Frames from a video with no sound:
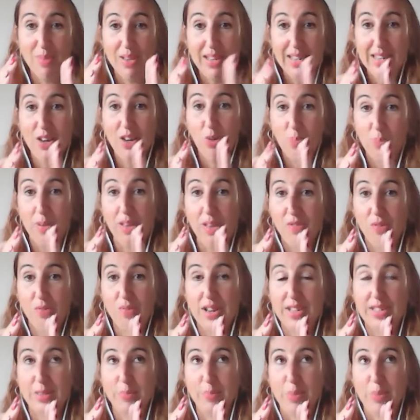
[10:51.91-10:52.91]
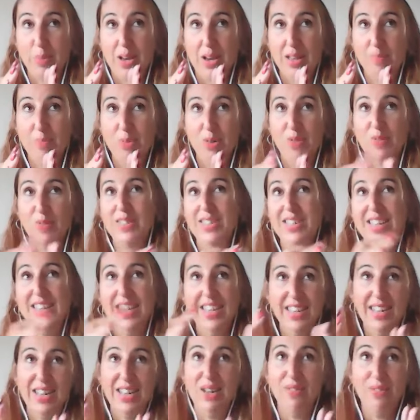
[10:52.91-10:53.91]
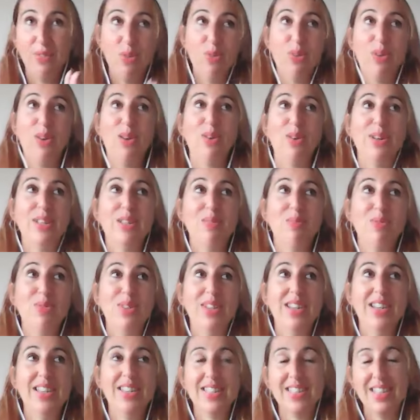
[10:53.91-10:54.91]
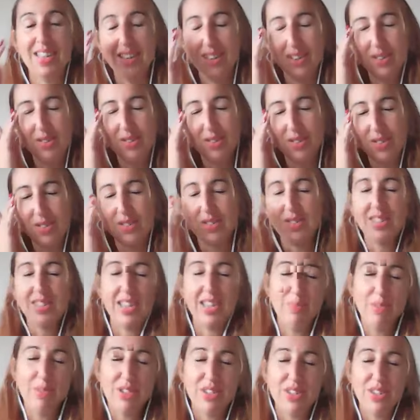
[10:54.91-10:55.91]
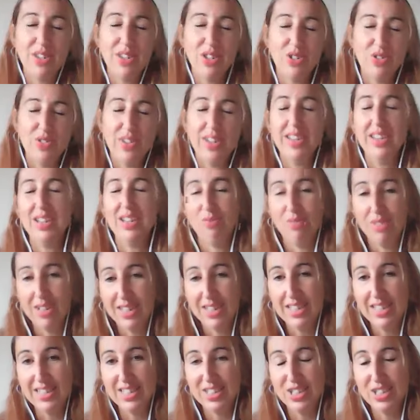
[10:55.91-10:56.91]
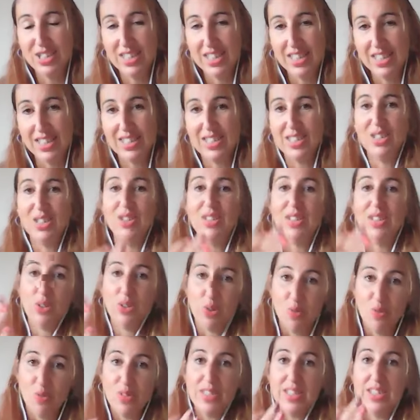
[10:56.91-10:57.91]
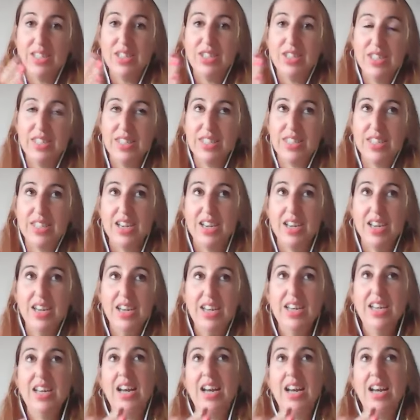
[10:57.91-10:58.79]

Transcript: me a little bit of a respite. But obviously, you know, four o'clock in the morning, it's like, oh God, how much did you drink? Really, did you need to? And the conversations yeah. start.